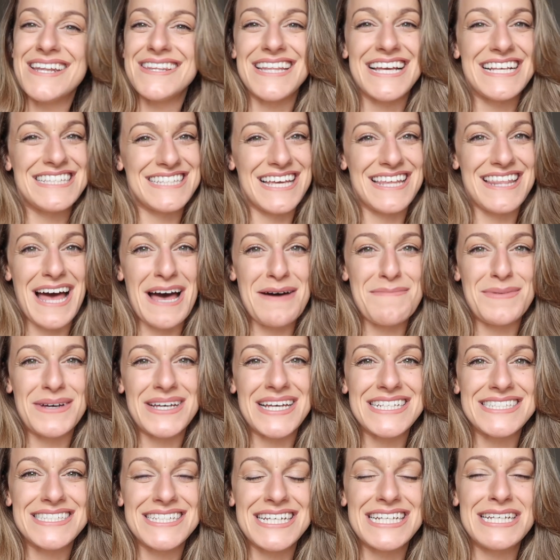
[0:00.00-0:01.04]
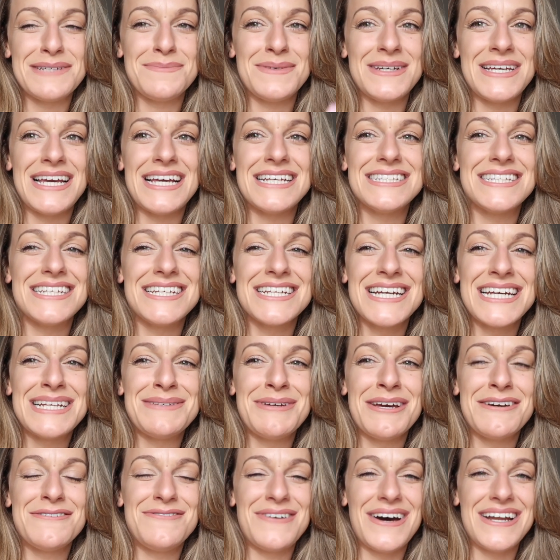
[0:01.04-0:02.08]
things like that, but it's gonna be
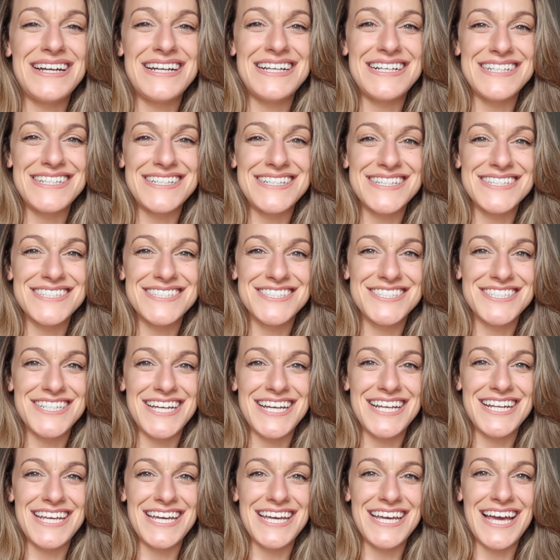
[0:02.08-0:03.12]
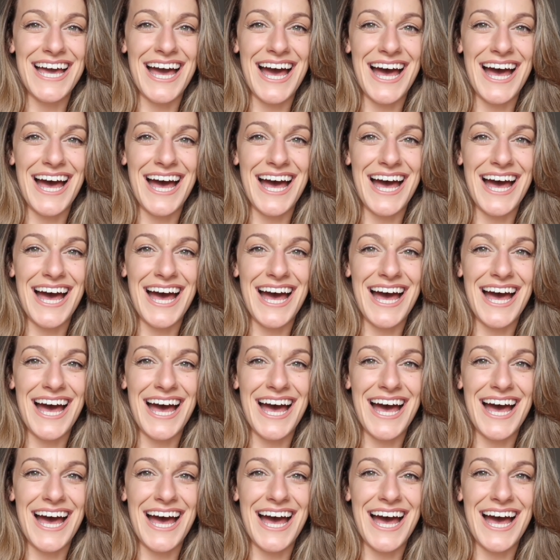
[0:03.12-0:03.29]
a fun little journey,